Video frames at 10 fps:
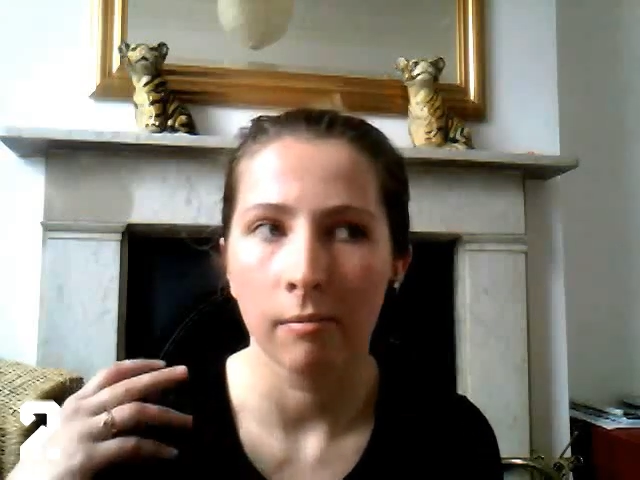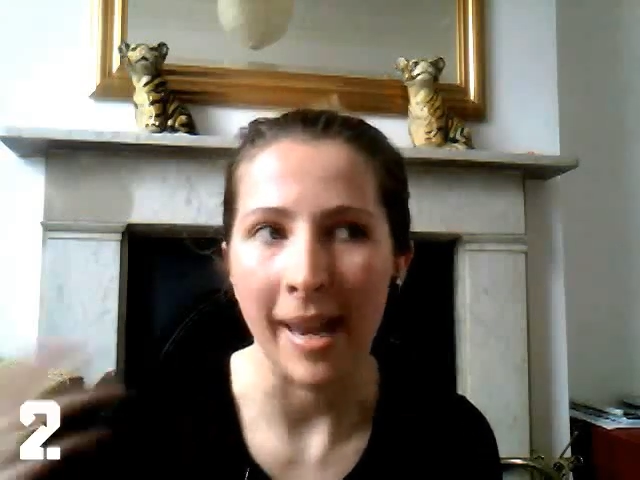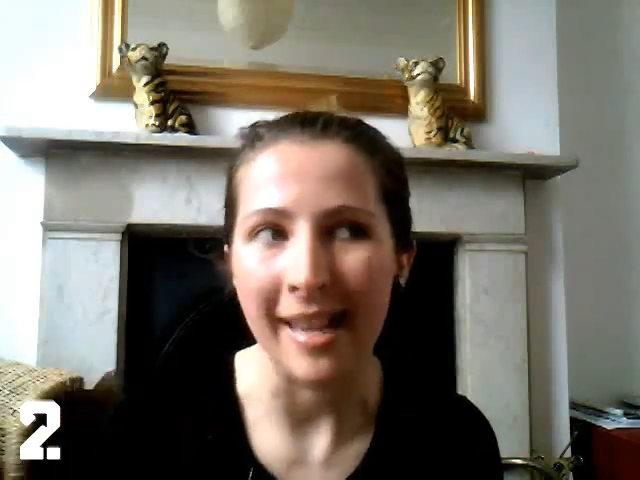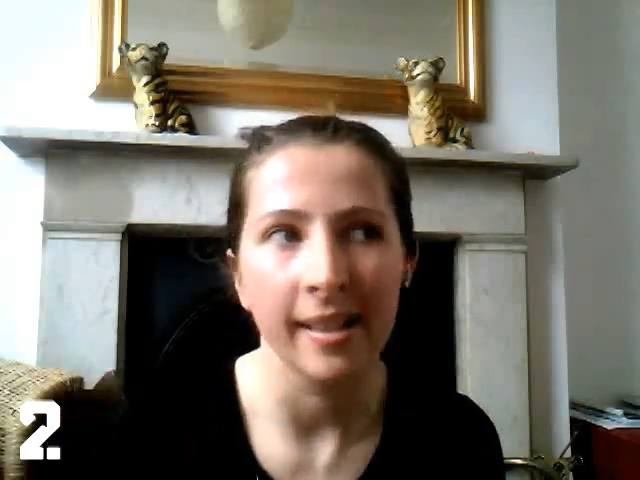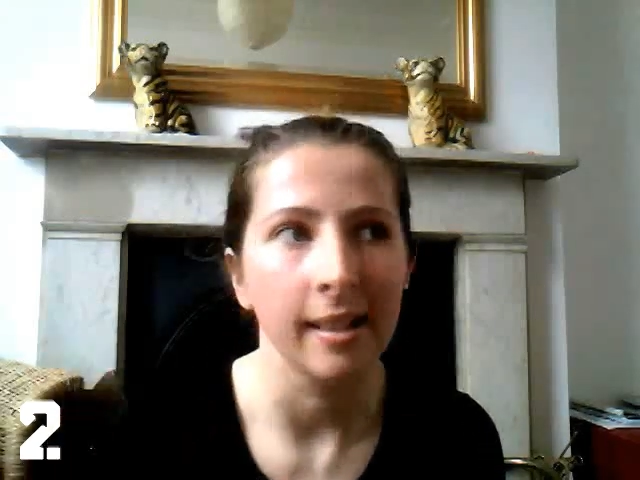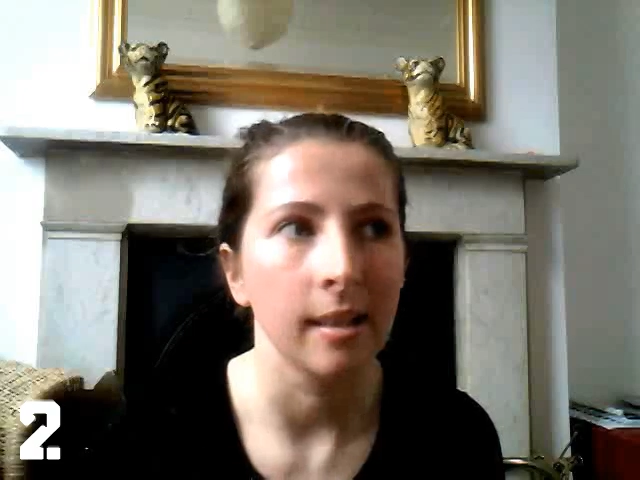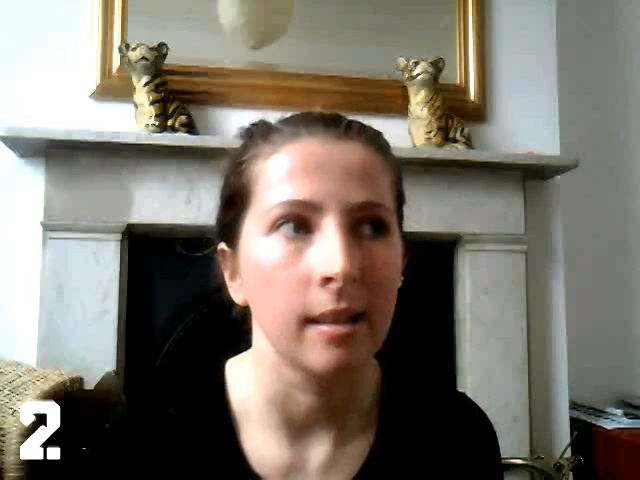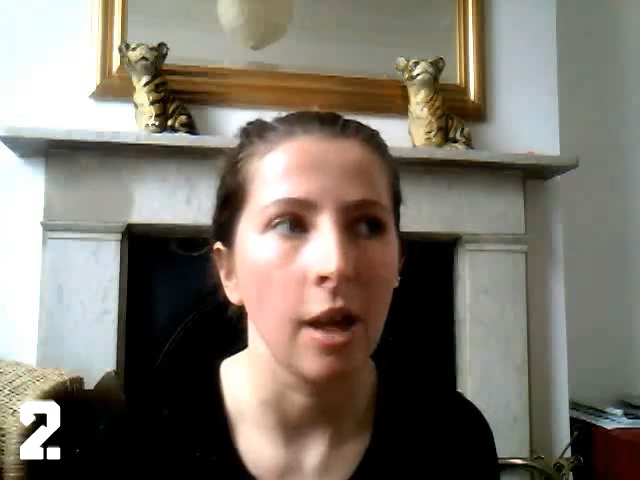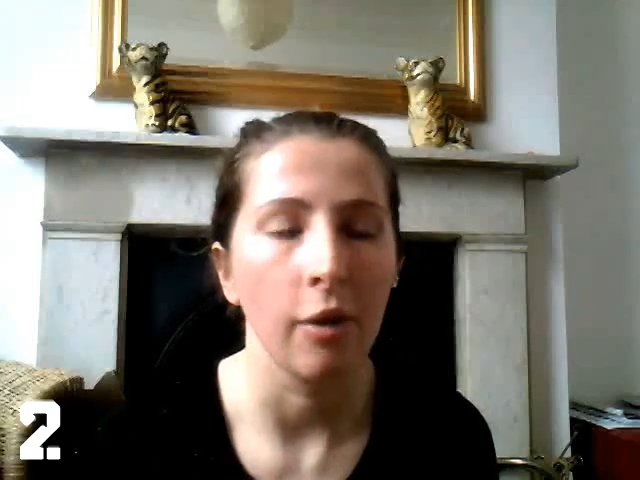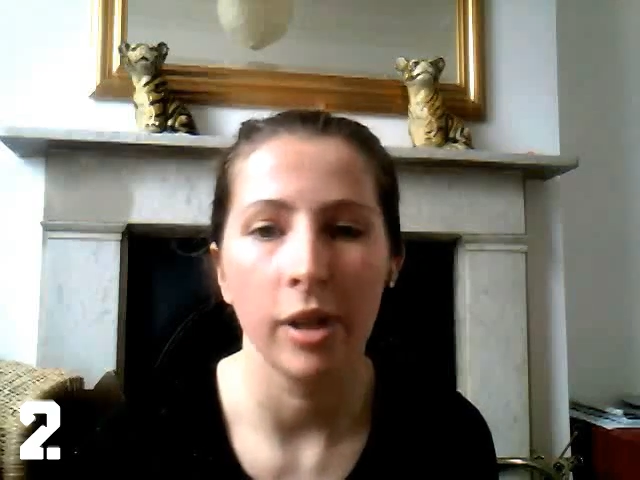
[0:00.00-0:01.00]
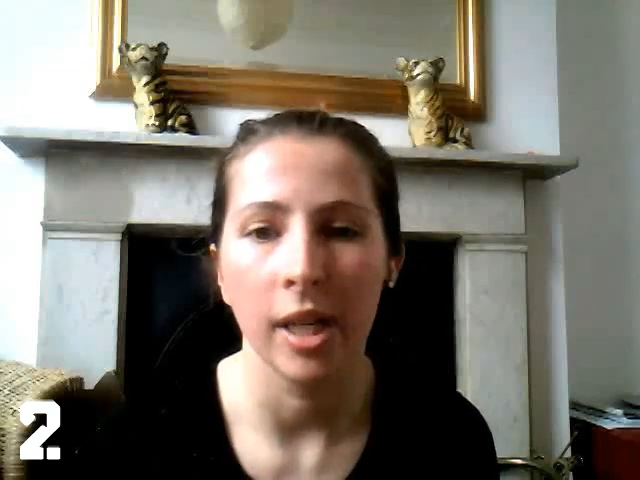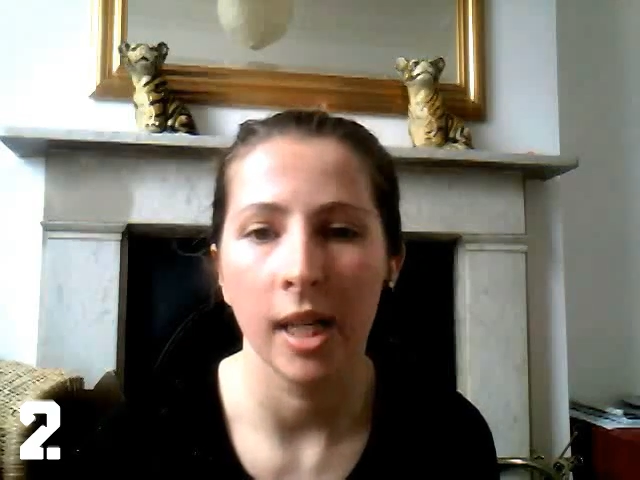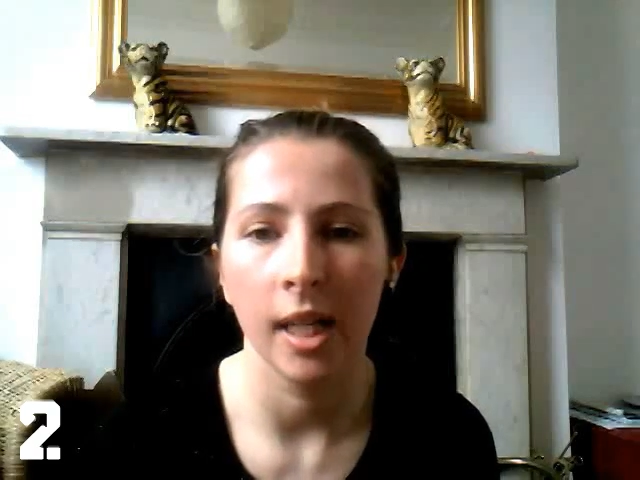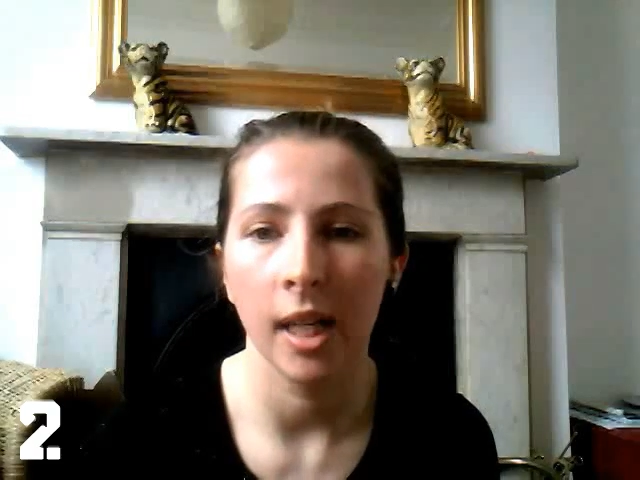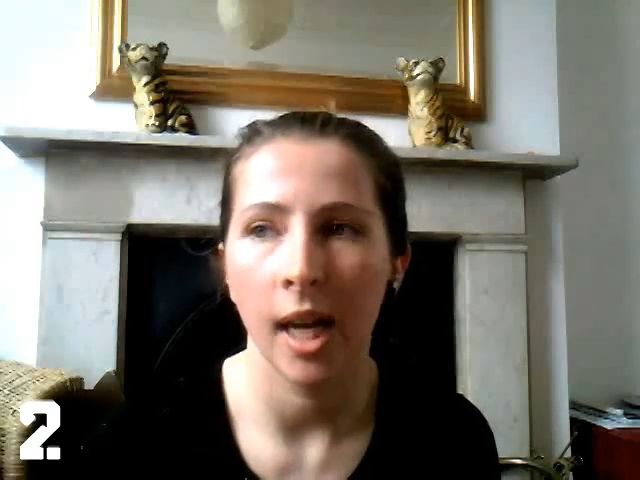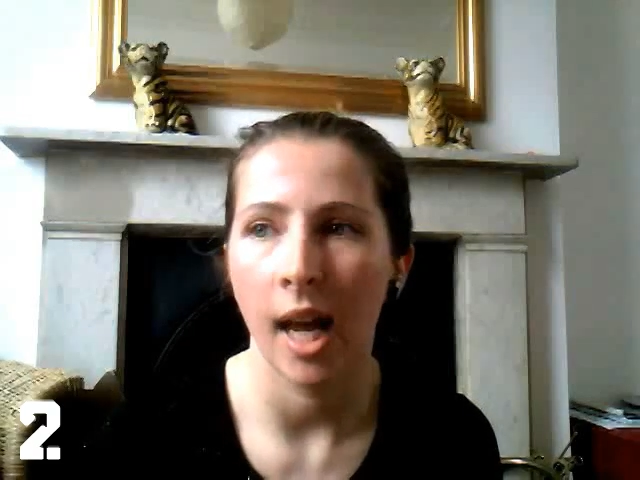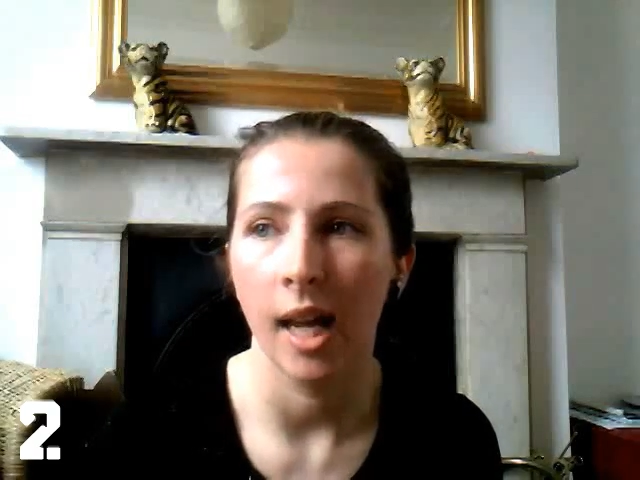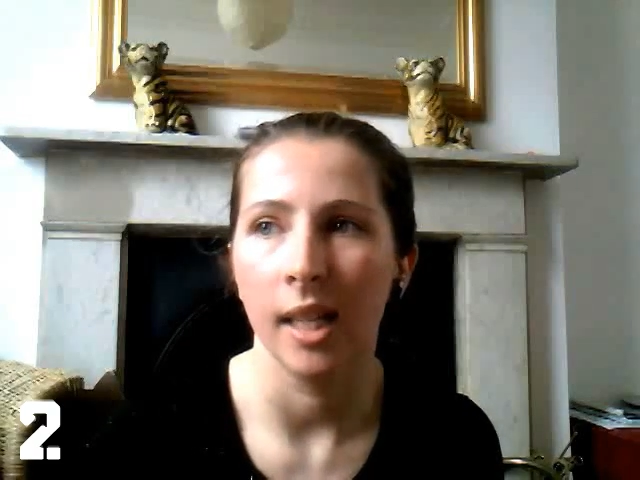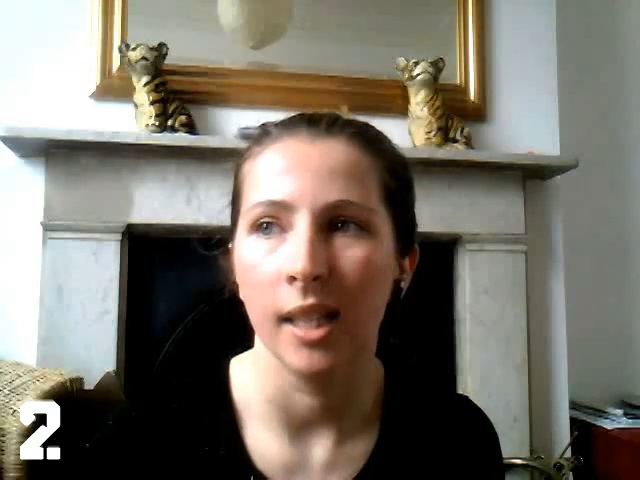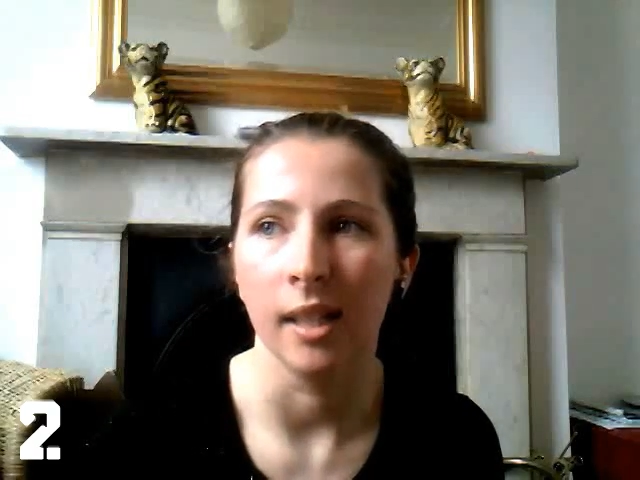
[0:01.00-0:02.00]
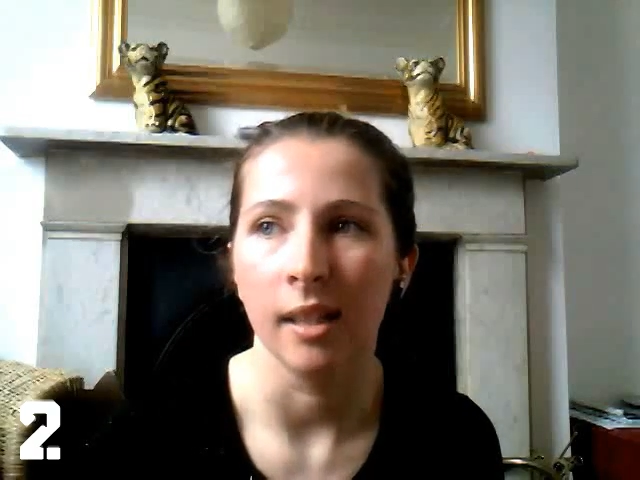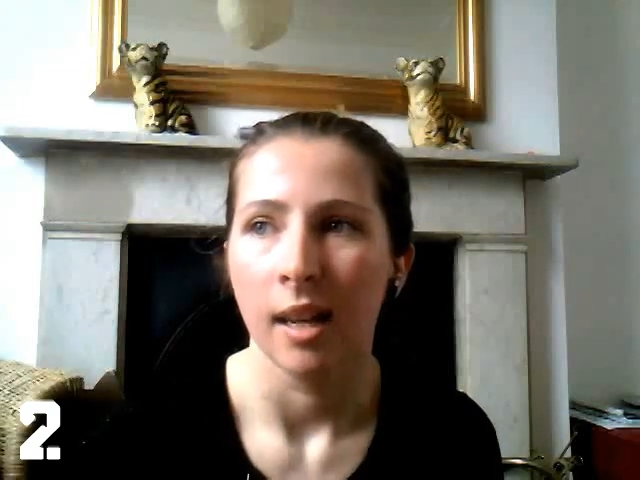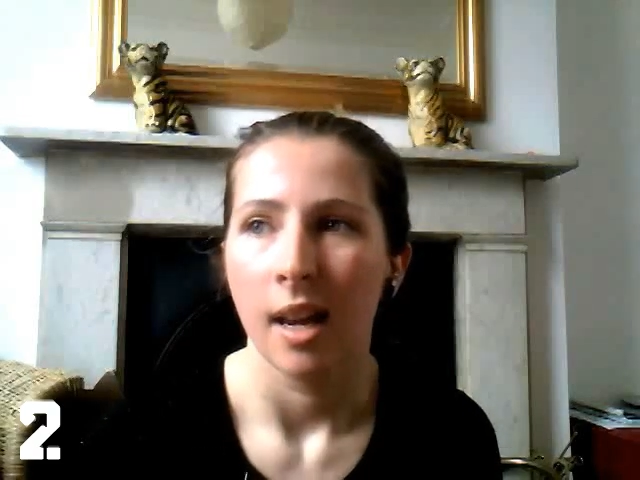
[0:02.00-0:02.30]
based in Estonia, and